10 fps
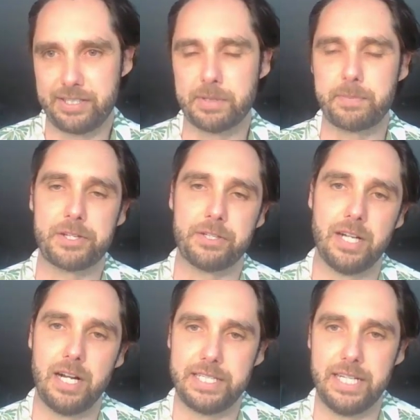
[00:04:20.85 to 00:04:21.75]
some sponsored
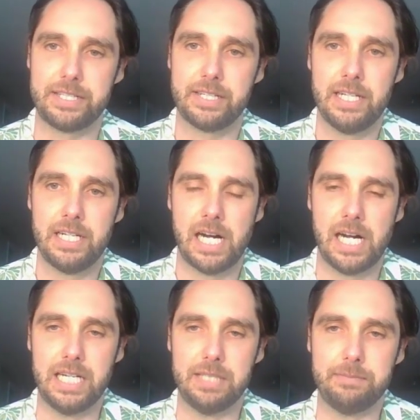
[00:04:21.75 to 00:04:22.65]
content
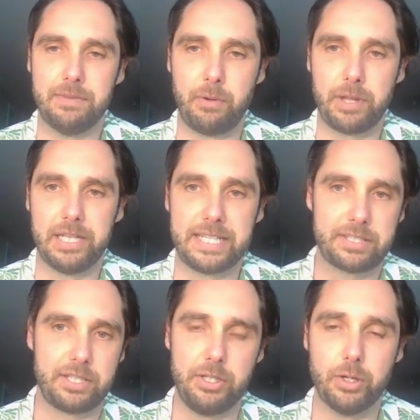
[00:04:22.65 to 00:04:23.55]
with links
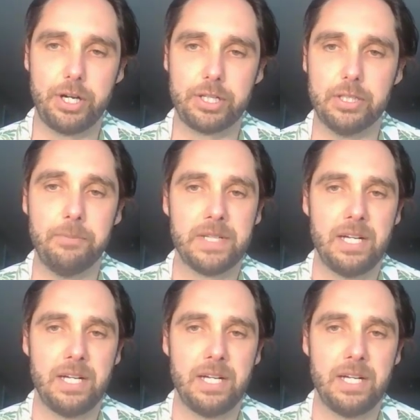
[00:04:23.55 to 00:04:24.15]
to your article.